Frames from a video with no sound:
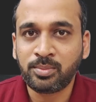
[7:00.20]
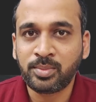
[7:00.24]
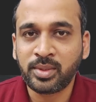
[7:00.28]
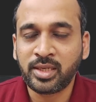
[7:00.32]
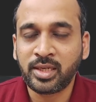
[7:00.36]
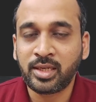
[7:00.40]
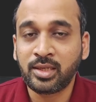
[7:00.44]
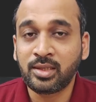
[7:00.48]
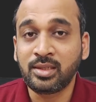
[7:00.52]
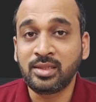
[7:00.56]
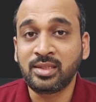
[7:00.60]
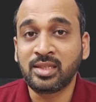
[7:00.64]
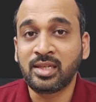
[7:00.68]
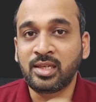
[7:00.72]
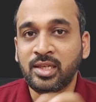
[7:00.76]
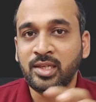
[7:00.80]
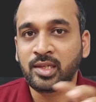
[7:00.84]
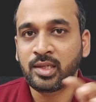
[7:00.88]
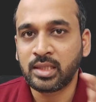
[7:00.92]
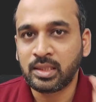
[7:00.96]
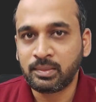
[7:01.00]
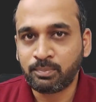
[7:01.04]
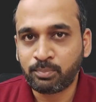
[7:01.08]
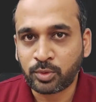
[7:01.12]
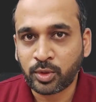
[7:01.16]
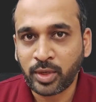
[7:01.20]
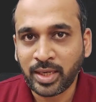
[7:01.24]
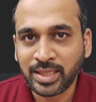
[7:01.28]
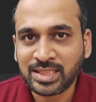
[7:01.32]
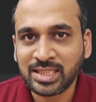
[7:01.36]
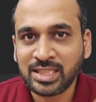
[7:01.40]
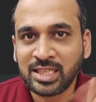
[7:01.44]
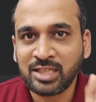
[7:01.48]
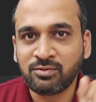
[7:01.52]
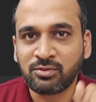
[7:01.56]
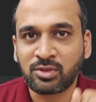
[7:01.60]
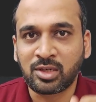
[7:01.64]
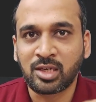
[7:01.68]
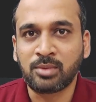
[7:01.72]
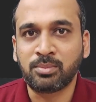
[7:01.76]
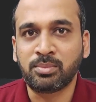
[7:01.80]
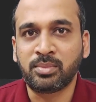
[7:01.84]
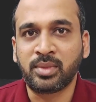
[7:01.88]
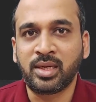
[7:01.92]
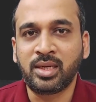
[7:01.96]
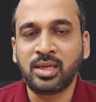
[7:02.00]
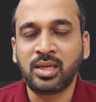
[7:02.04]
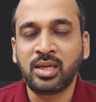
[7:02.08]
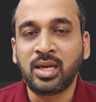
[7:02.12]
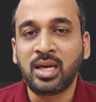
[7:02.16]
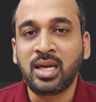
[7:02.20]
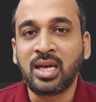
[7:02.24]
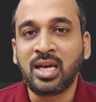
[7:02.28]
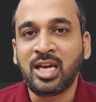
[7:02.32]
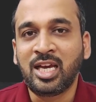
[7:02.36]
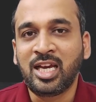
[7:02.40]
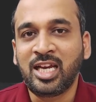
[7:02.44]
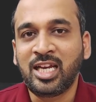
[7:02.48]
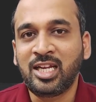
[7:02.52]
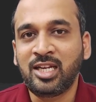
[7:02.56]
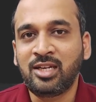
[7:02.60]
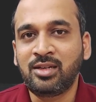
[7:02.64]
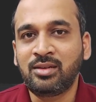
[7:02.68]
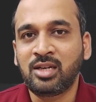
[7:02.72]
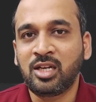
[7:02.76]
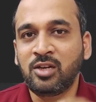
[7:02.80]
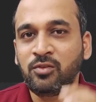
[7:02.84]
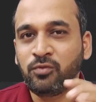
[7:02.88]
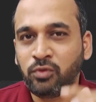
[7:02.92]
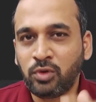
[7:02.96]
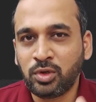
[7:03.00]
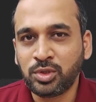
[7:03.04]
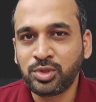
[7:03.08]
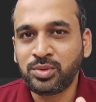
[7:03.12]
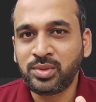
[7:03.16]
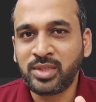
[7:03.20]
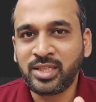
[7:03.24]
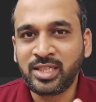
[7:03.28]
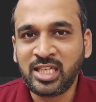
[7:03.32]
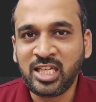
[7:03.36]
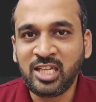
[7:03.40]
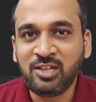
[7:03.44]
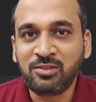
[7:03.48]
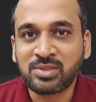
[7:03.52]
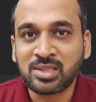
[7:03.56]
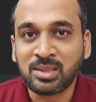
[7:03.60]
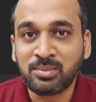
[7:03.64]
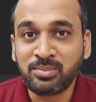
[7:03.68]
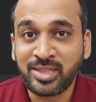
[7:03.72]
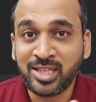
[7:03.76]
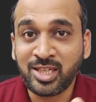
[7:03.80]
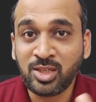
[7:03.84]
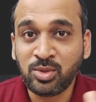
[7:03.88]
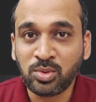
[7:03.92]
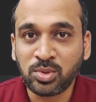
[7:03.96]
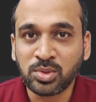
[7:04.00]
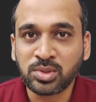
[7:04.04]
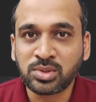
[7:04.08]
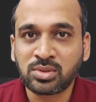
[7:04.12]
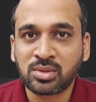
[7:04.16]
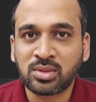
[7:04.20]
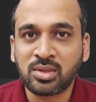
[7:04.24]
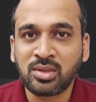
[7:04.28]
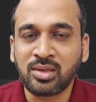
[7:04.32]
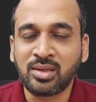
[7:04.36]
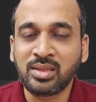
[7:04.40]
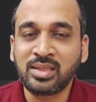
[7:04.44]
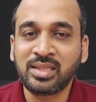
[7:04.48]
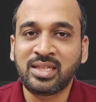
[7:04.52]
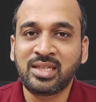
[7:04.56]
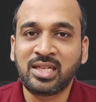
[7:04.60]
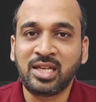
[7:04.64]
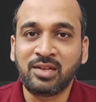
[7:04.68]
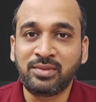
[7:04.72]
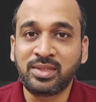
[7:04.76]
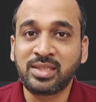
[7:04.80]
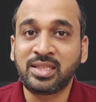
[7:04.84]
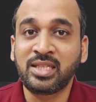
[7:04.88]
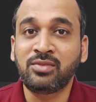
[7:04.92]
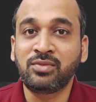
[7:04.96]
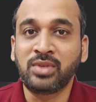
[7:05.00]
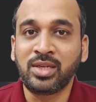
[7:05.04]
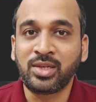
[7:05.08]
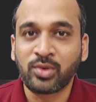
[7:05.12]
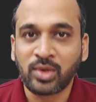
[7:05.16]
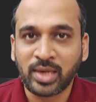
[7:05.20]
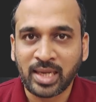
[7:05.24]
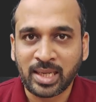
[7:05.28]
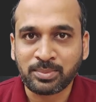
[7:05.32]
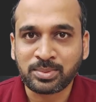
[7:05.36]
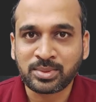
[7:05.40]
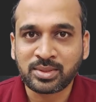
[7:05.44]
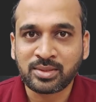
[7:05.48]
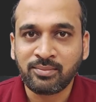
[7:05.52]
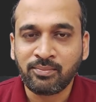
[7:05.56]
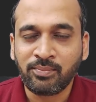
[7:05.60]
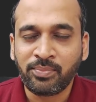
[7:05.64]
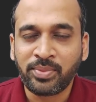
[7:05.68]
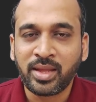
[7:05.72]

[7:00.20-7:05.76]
B I in the production environment, and unfortunately if something goes wrong, then everything will collapse.